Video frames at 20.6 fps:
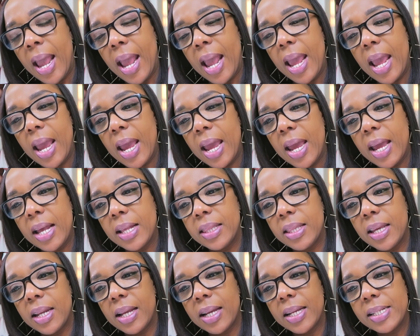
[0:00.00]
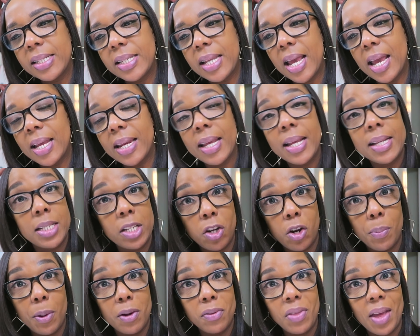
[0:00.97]
And then I said, is it
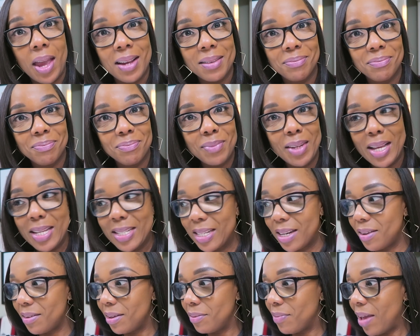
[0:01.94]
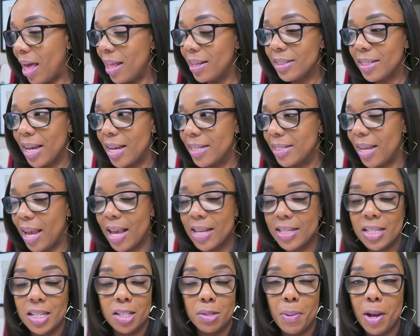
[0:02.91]
your birthday? Is it Valentine's Day?
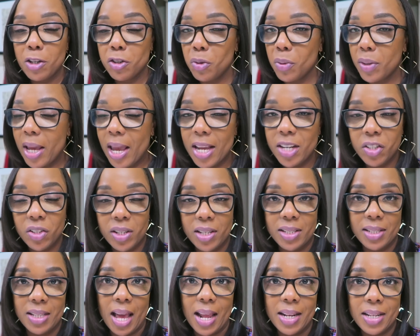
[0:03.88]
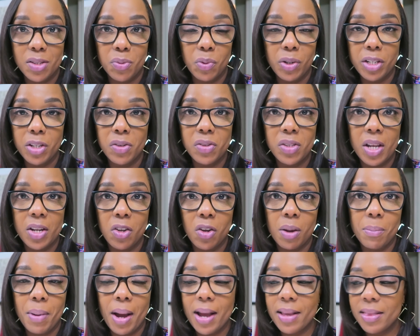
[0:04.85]
Is it a special occasion? Because that is when you said you
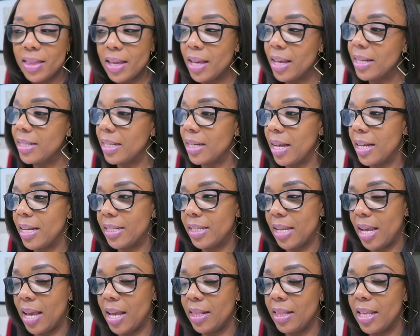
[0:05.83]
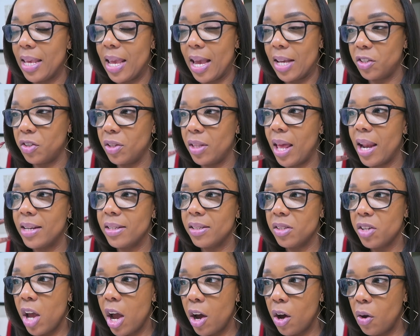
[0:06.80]
could buy things. And I said, the answer to that
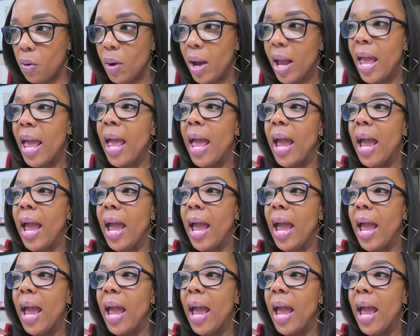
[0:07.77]
is no.